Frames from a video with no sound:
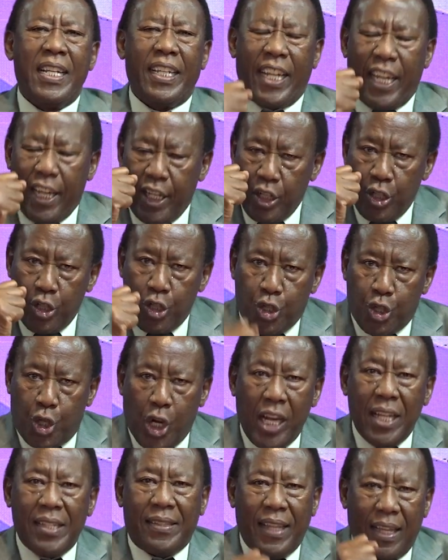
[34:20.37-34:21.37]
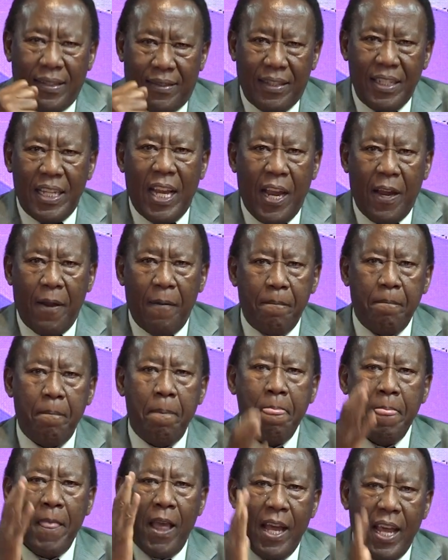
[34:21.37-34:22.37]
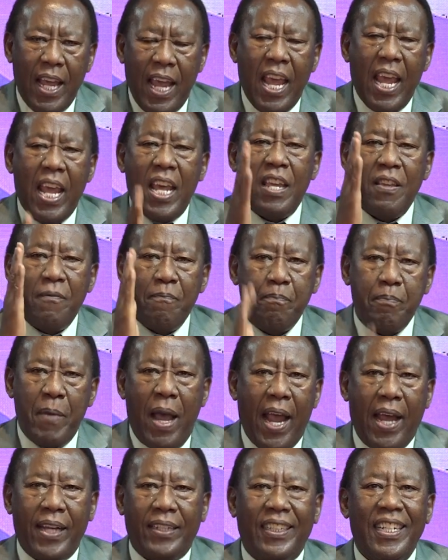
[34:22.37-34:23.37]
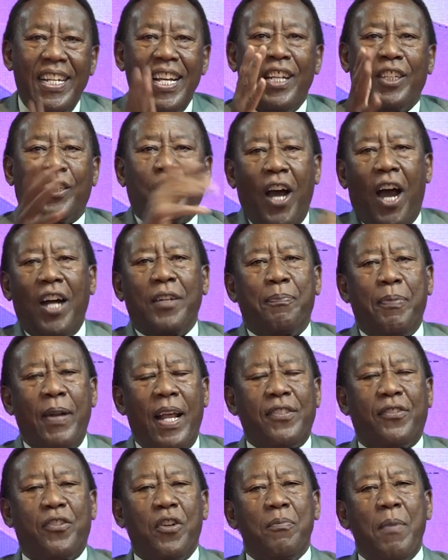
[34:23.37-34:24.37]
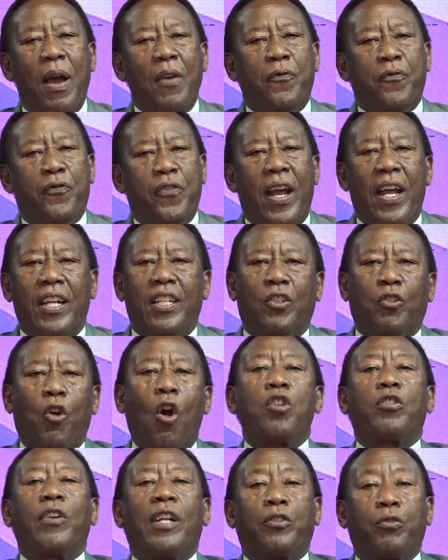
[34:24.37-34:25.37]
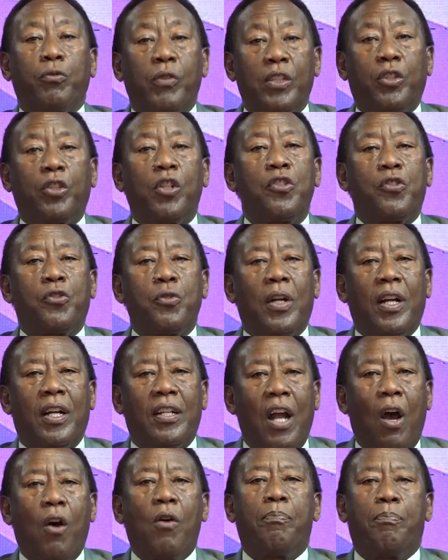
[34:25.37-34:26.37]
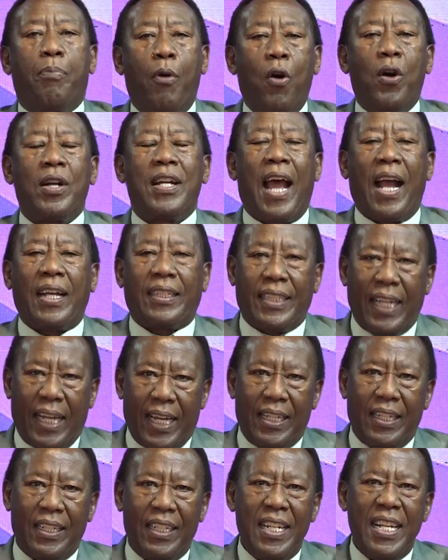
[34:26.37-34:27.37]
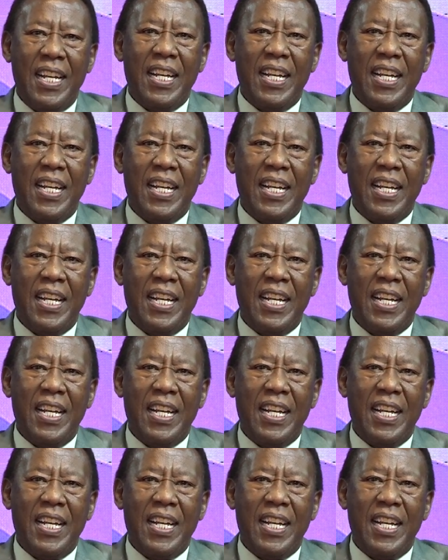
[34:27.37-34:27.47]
In Jesus' name, Amen. God bless you, my friend. Congratulations, you are now born again.